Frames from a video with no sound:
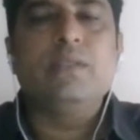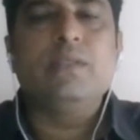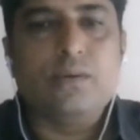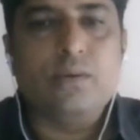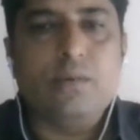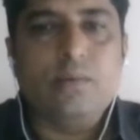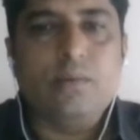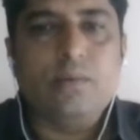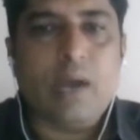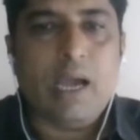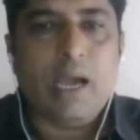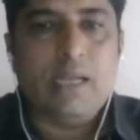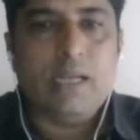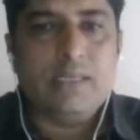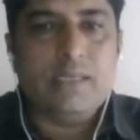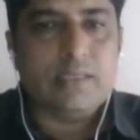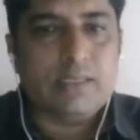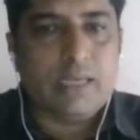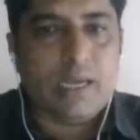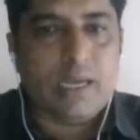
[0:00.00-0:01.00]
So I'll
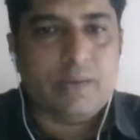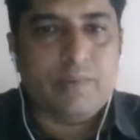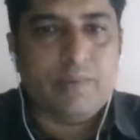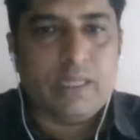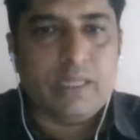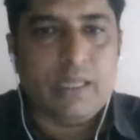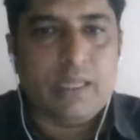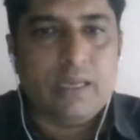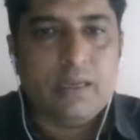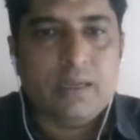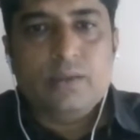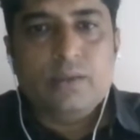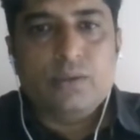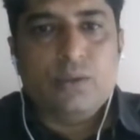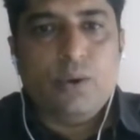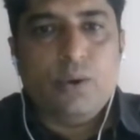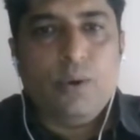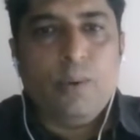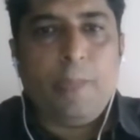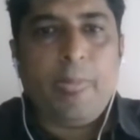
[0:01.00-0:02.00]
just share with you.
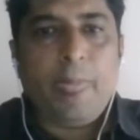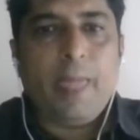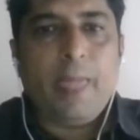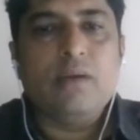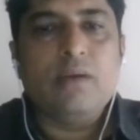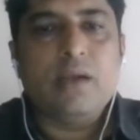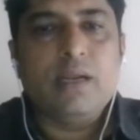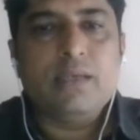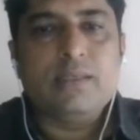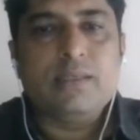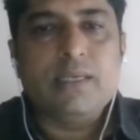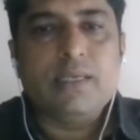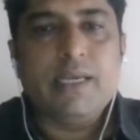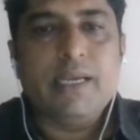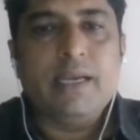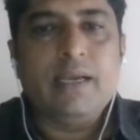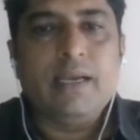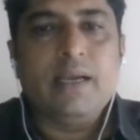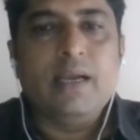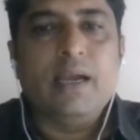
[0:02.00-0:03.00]
So what can I say?